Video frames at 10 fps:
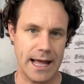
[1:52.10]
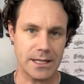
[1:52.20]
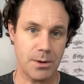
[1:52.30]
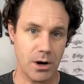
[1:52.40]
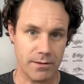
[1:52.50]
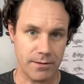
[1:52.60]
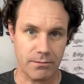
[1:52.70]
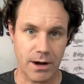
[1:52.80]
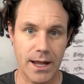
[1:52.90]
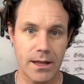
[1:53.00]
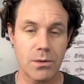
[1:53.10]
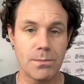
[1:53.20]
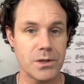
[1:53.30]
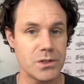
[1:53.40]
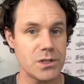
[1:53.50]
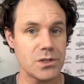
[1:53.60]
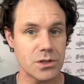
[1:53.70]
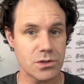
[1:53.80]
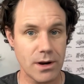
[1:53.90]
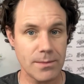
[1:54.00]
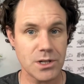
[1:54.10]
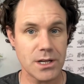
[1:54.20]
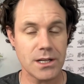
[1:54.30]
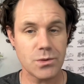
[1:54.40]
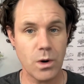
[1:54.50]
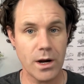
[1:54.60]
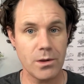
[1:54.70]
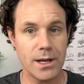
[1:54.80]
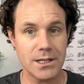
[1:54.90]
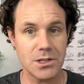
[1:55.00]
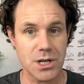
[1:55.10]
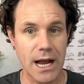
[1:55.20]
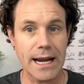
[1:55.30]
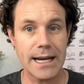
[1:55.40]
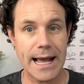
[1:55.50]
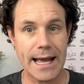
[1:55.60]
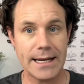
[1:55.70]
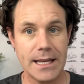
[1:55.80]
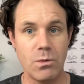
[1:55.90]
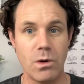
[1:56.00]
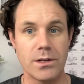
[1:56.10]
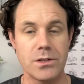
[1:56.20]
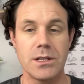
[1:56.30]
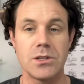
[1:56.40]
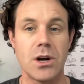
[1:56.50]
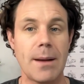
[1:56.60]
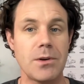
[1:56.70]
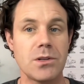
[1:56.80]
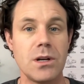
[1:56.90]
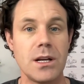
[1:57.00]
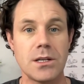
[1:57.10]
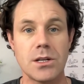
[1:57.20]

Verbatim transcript: That's part of it, right? Your business description is where you get to shine and add keywords. It's your opportunity